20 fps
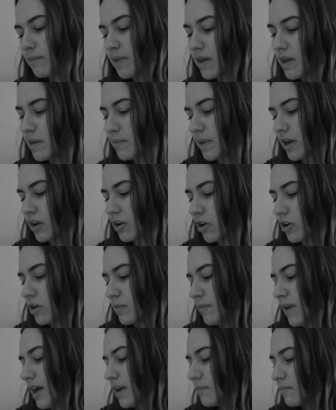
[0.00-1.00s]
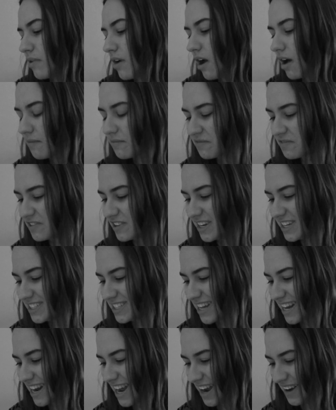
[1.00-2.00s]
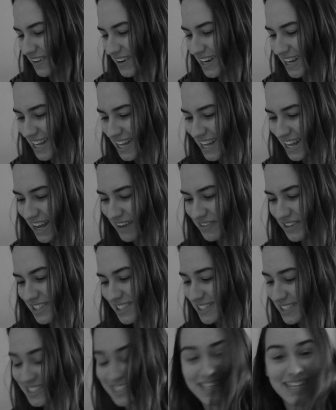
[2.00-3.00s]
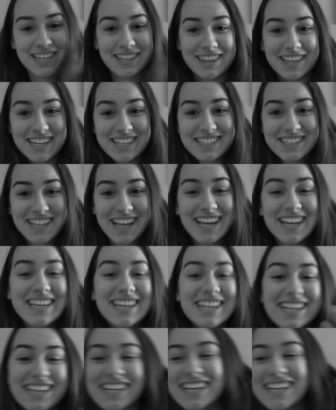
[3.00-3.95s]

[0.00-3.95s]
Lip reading: "Make he better go to Madame Pomfrey," said Harry, "if he's seeing things like..."